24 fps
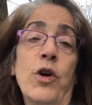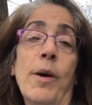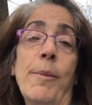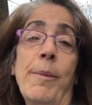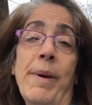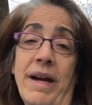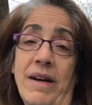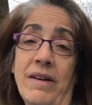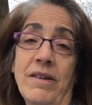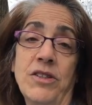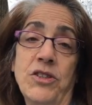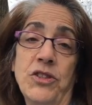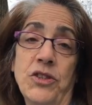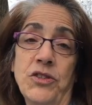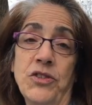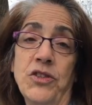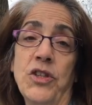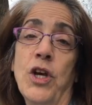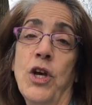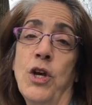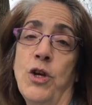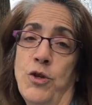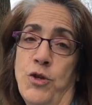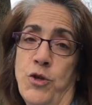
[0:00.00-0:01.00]
our parishes
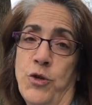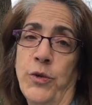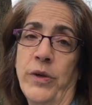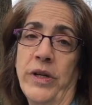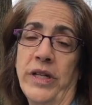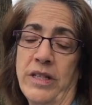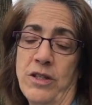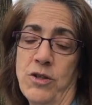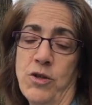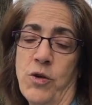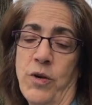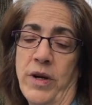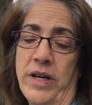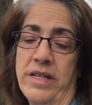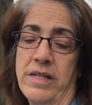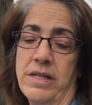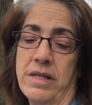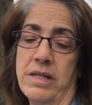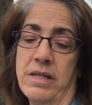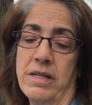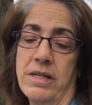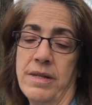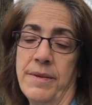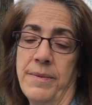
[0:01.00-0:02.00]
during this
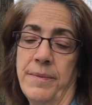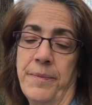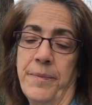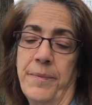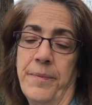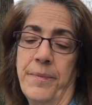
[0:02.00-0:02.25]
crisis.